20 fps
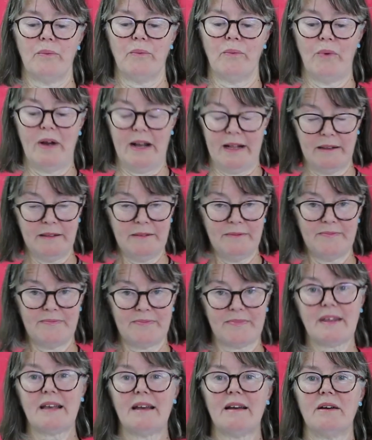Well,
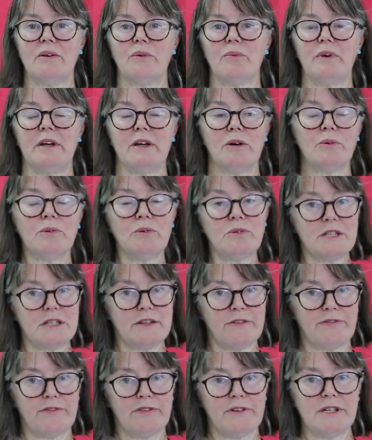we're all
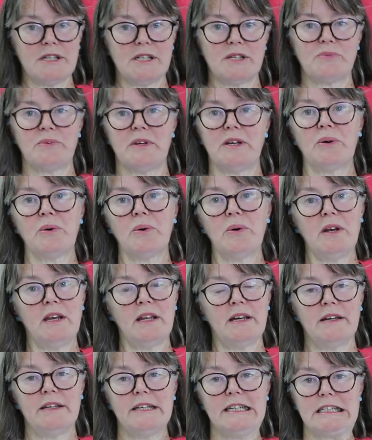different, we all
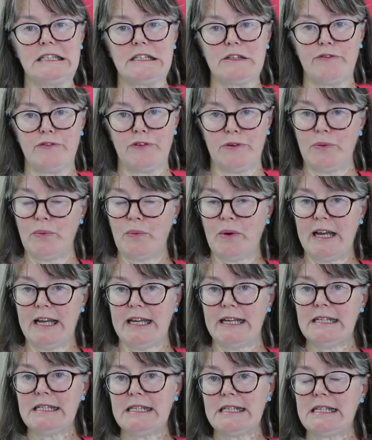learn in different
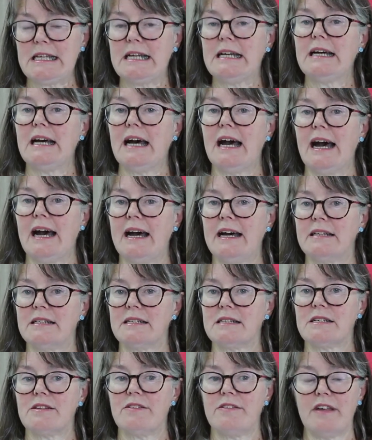ways,
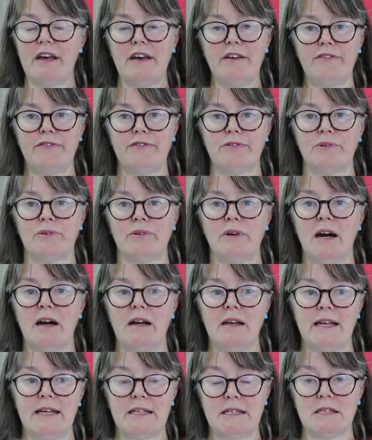and therefore
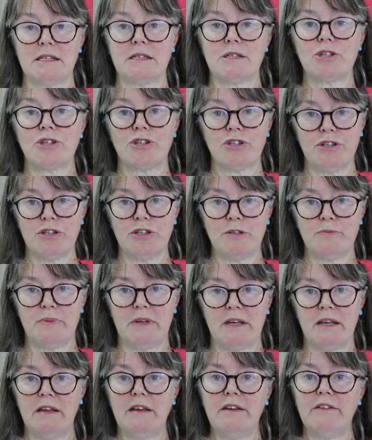our lessons should
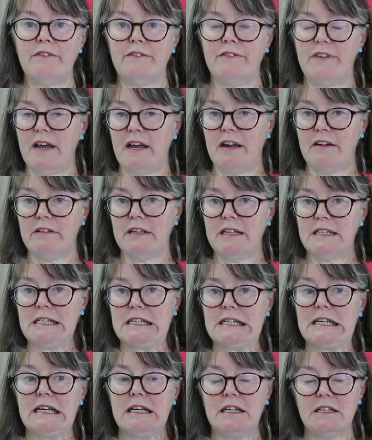be varied,
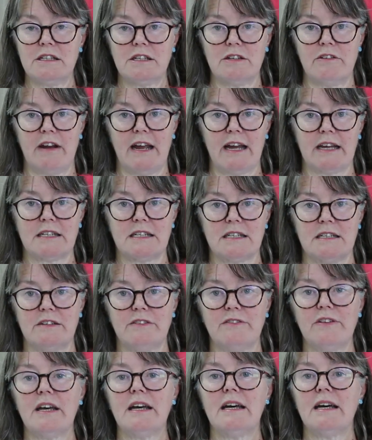
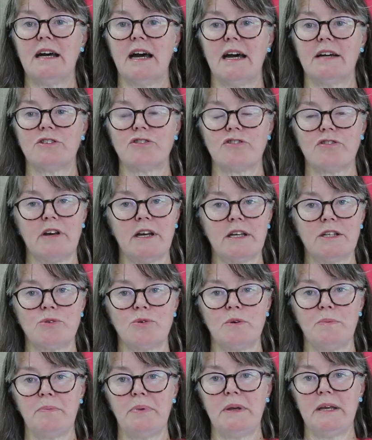interactive, and try to
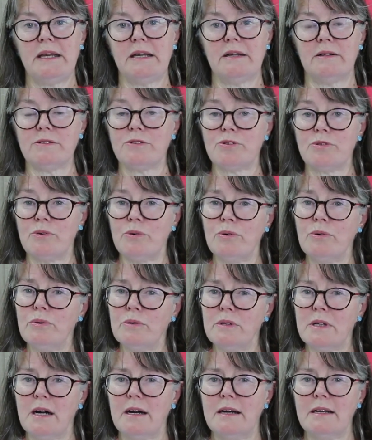appeal to
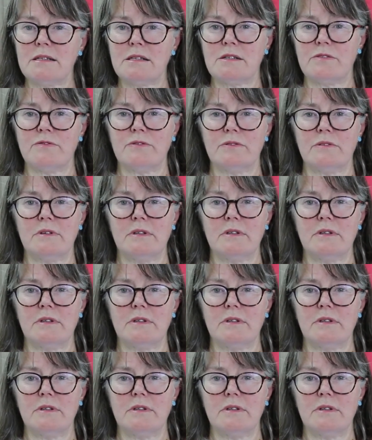all kinds of